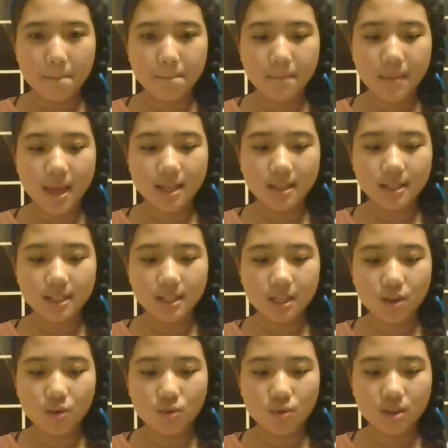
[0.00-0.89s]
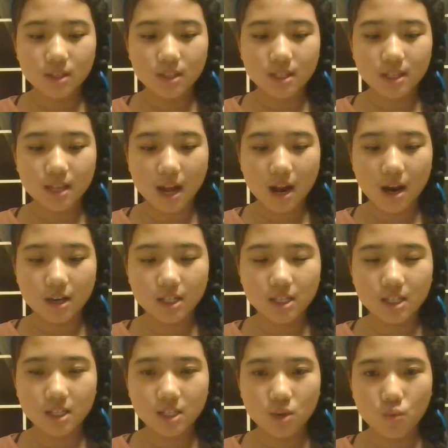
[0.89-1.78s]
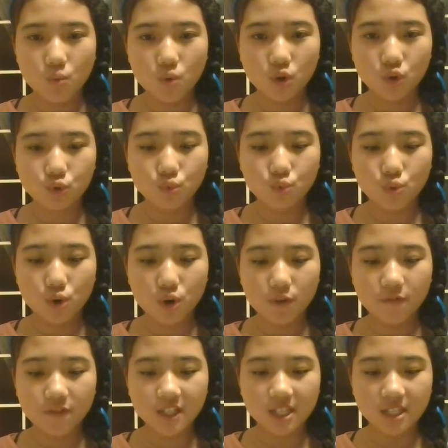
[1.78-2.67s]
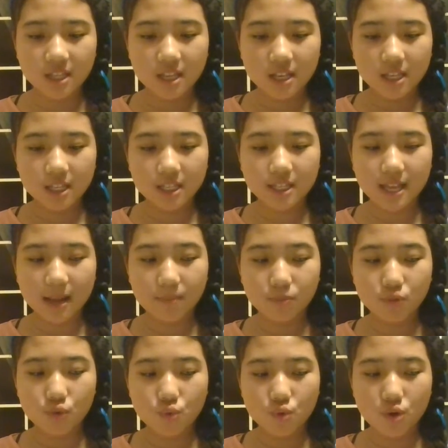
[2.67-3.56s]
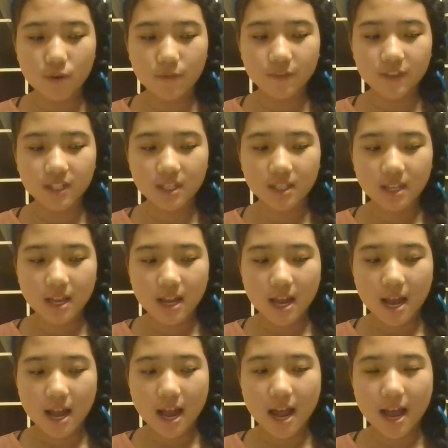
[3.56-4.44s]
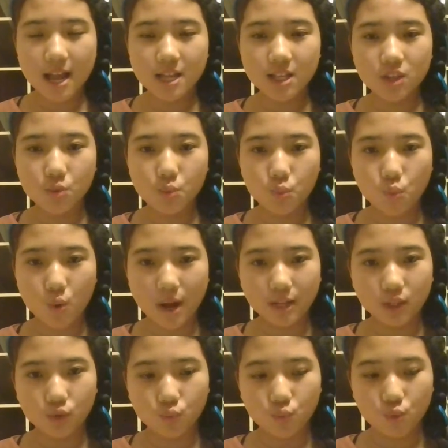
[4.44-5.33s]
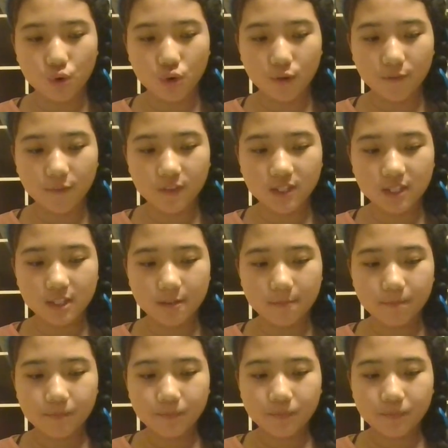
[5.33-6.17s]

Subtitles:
main sequence stars, war dwarfs, subdwarfs, and white dwarfs.